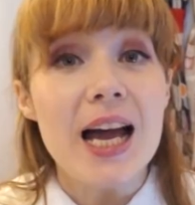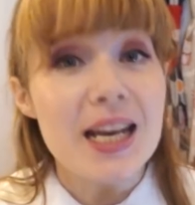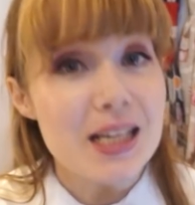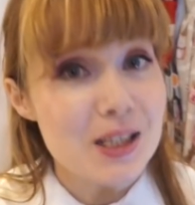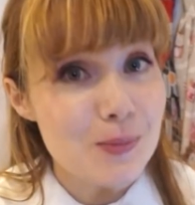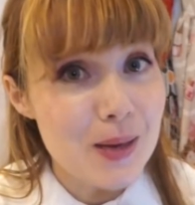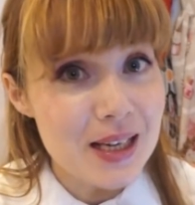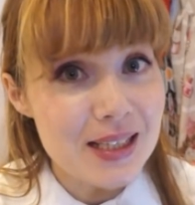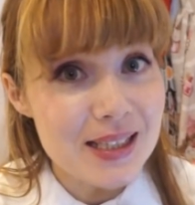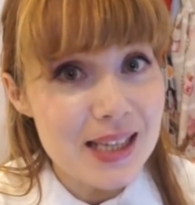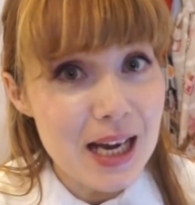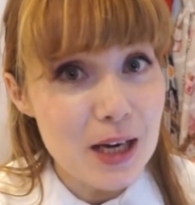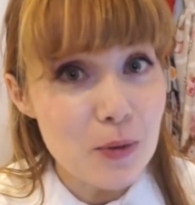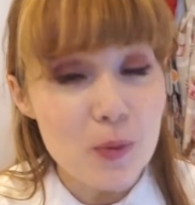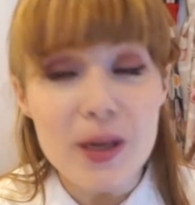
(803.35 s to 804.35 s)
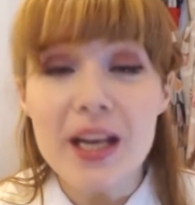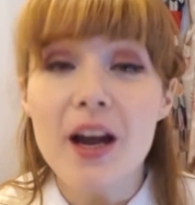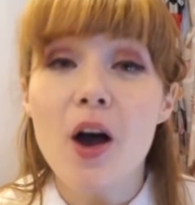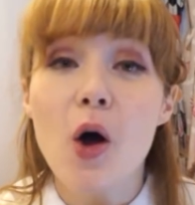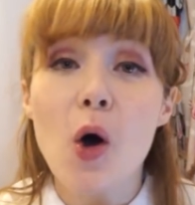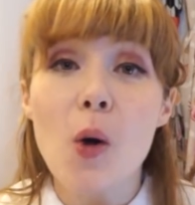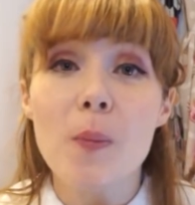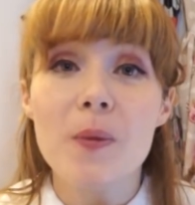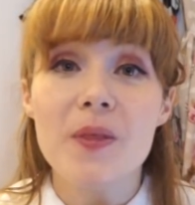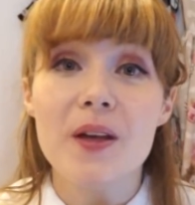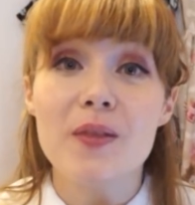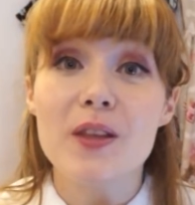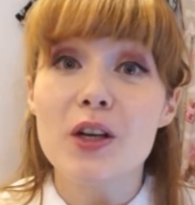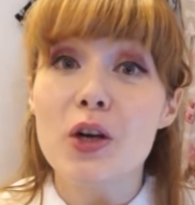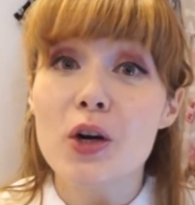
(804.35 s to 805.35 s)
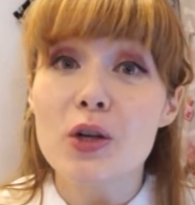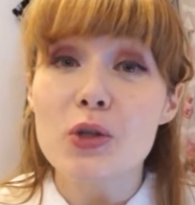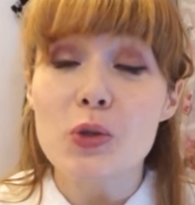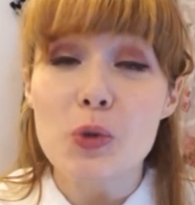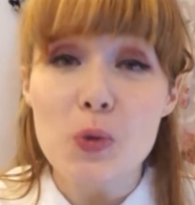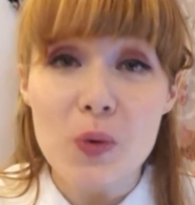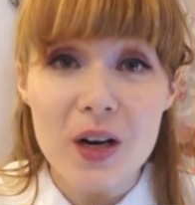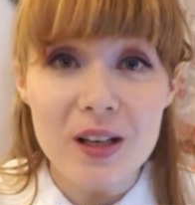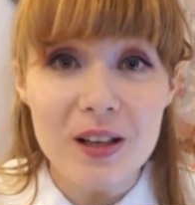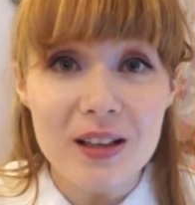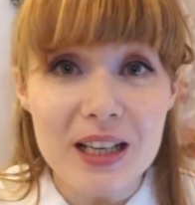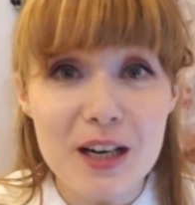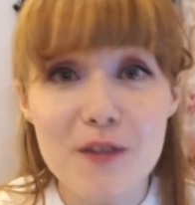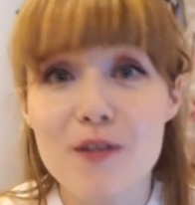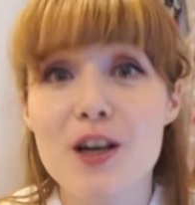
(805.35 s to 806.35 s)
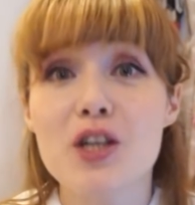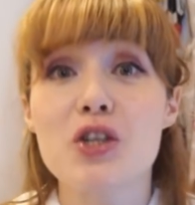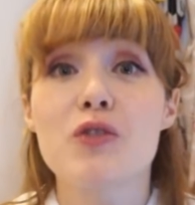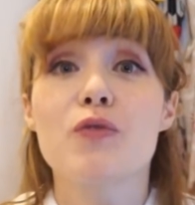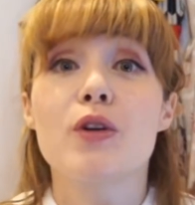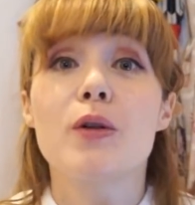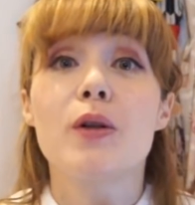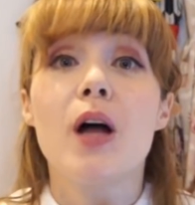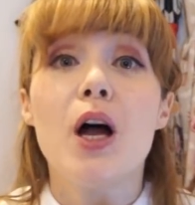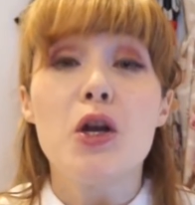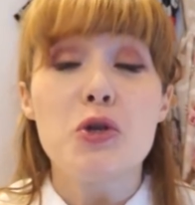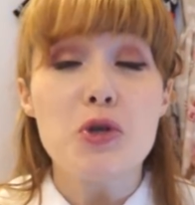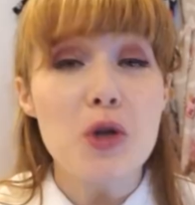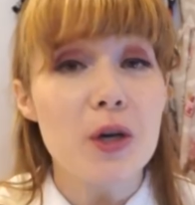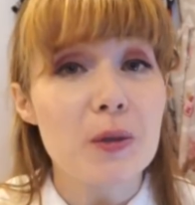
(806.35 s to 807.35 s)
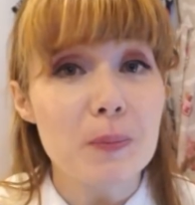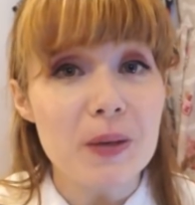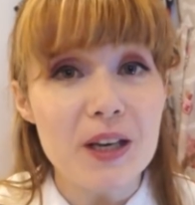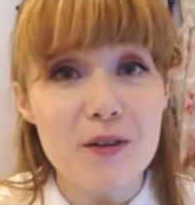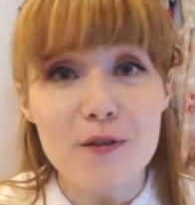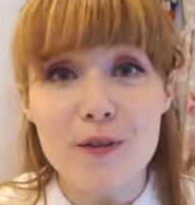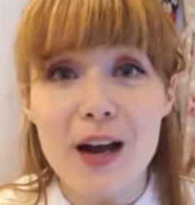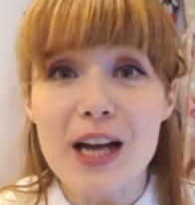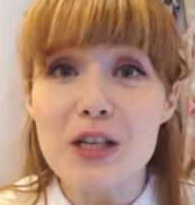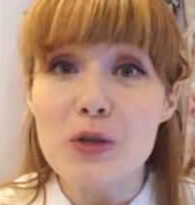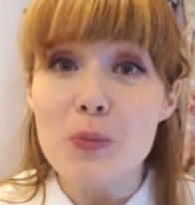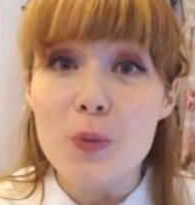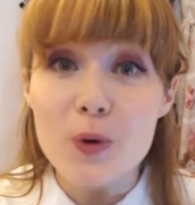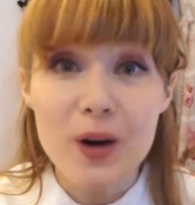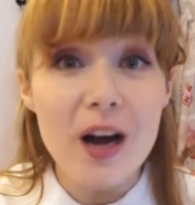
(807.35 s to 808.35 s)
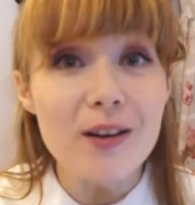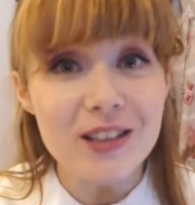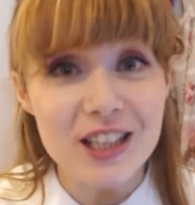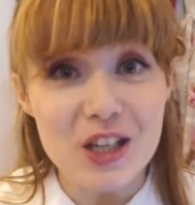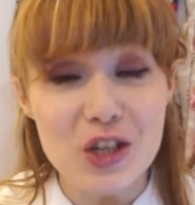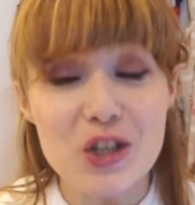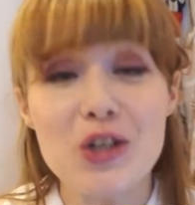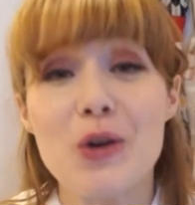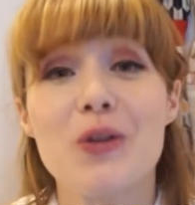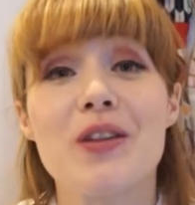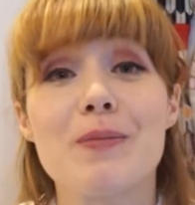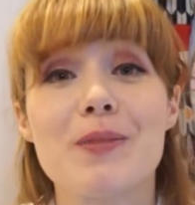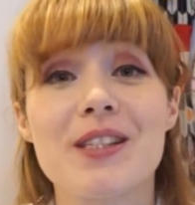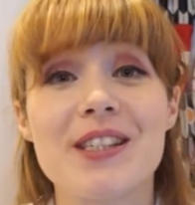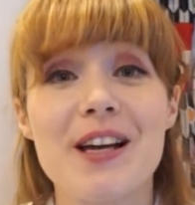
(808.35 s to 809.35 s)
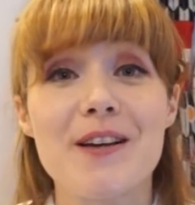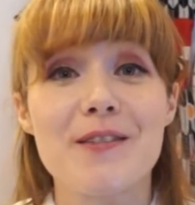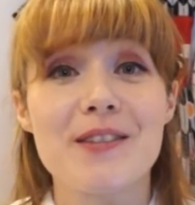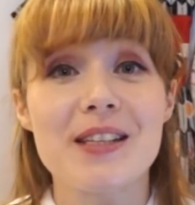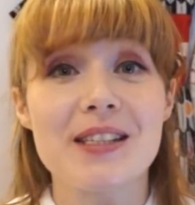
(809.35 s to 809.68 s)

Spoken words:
And as May said, we hope that the girls who wear Lolita fashion will not be afraid to proudly show themselves.